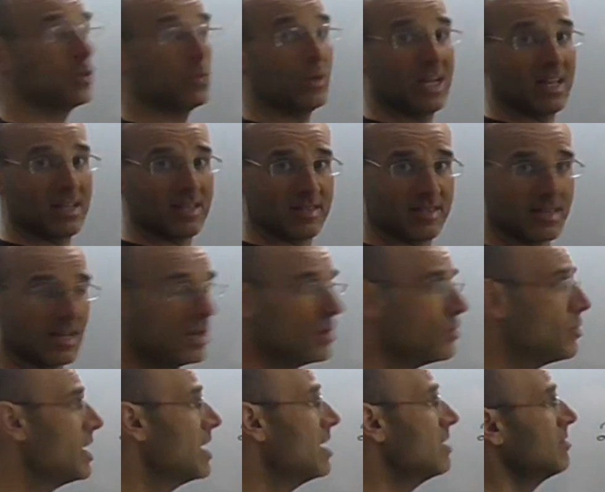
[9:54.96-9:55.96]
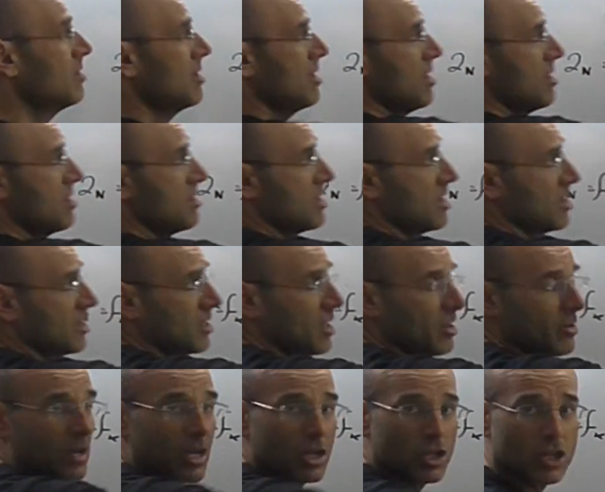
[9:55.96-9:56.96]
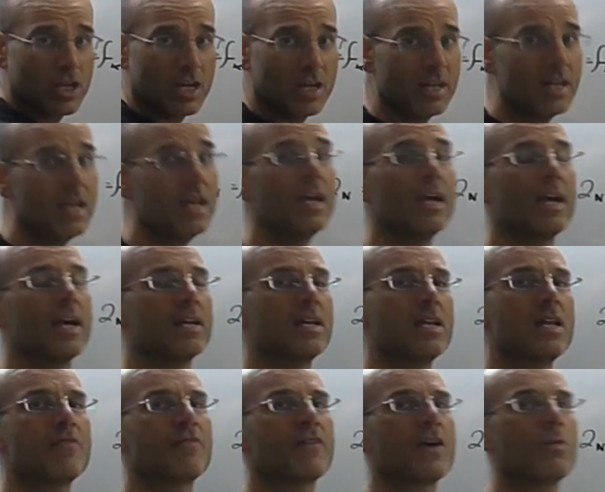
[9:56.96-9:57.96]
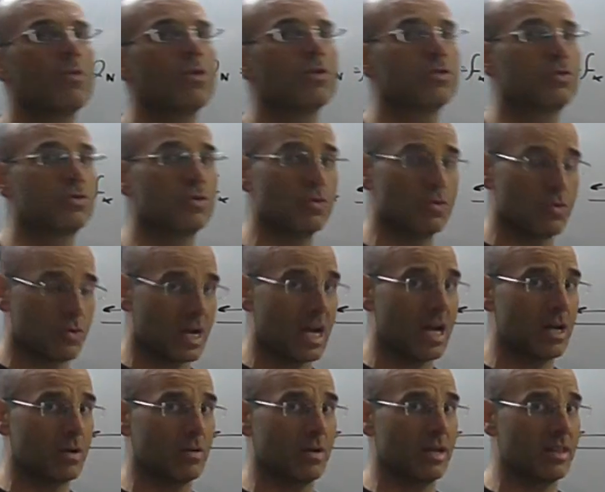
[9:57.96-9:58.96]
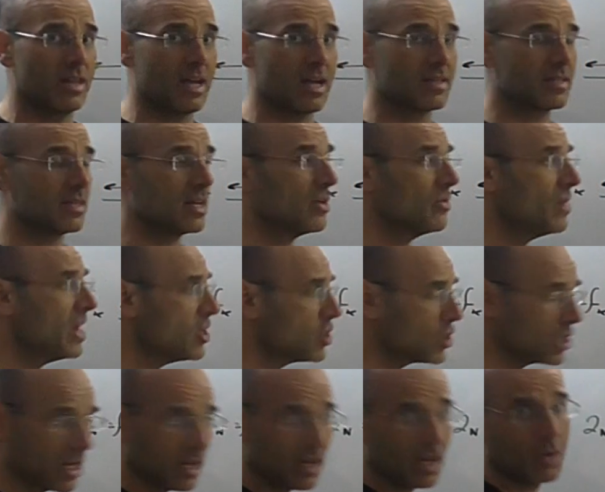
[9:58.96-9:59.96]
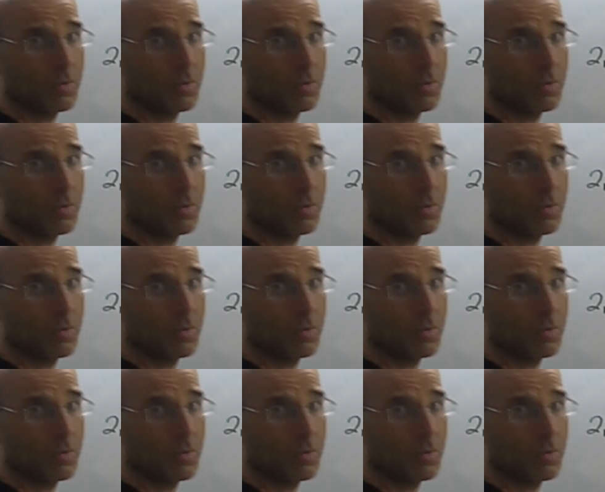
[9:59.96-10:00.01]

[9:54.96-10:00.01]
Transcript: it will accelerate this direction And if I want to calculate the acceleration,